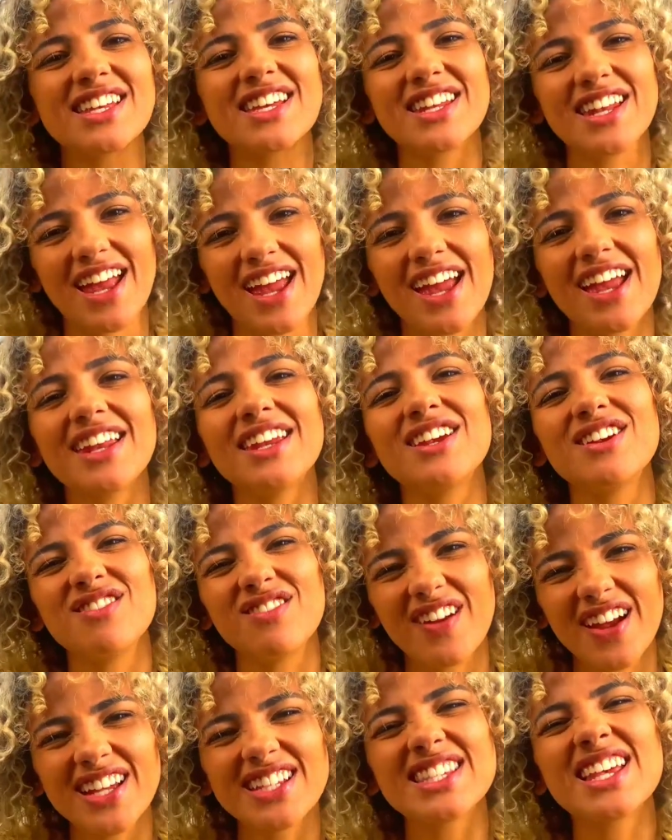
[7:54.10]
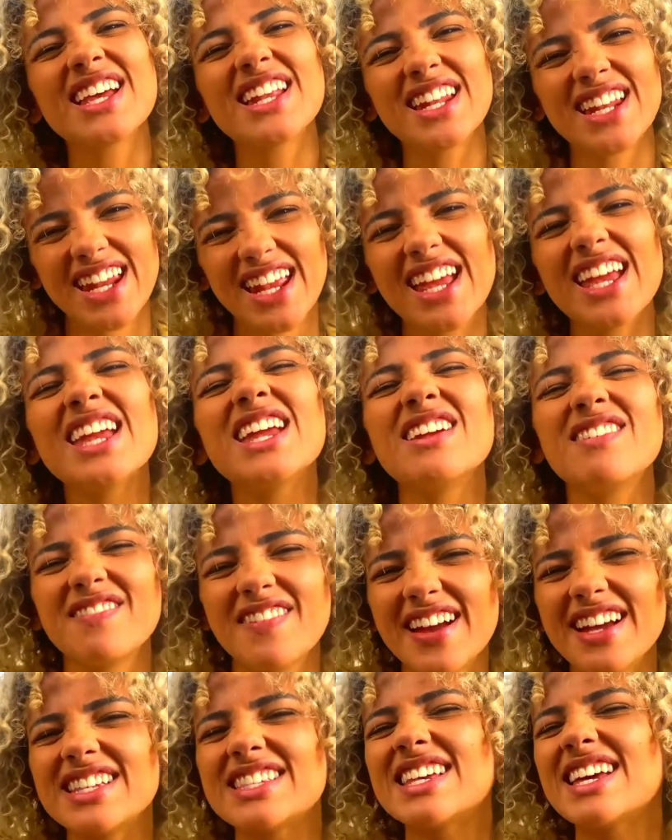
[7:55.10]
it, and erase it,
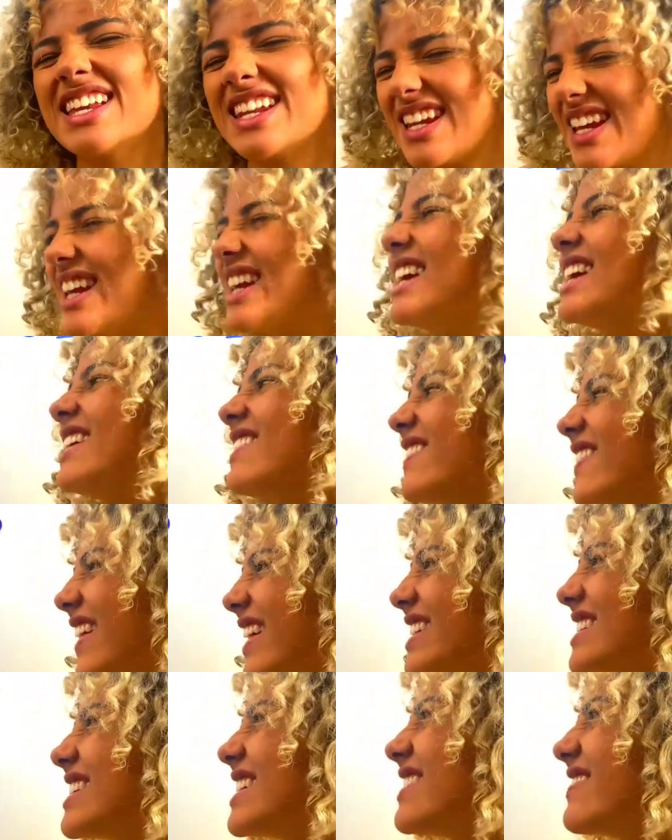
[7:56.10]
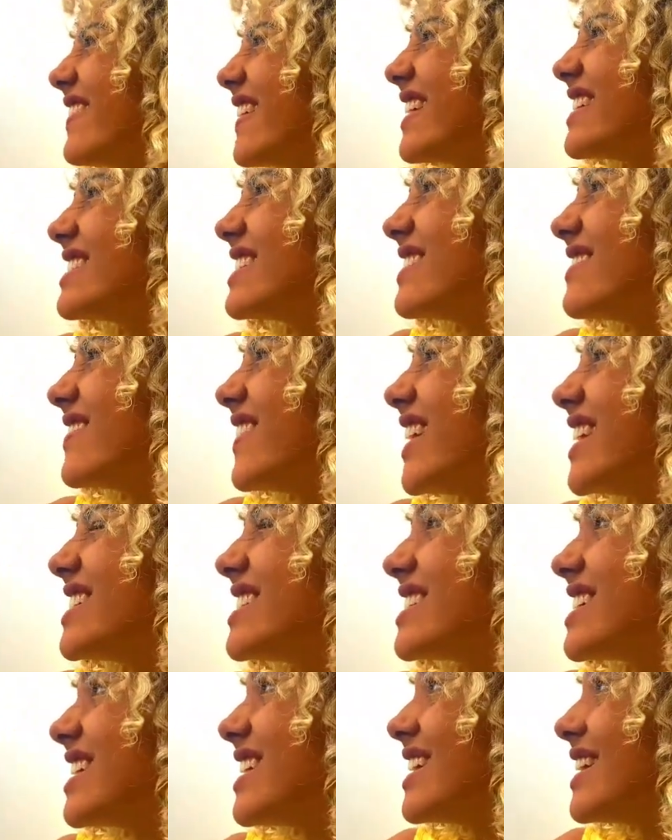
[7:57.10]
erase it, erase, erase,
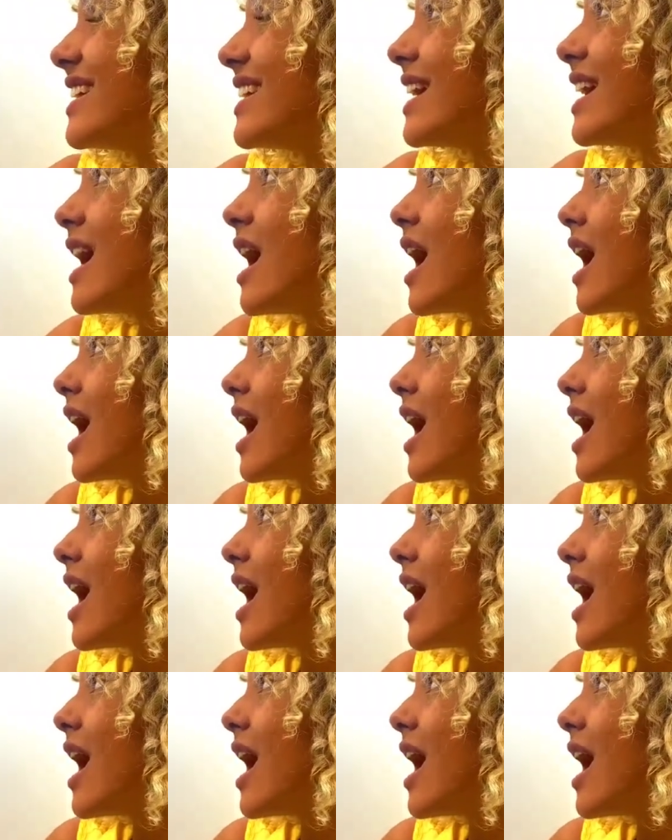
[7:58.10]
erase it.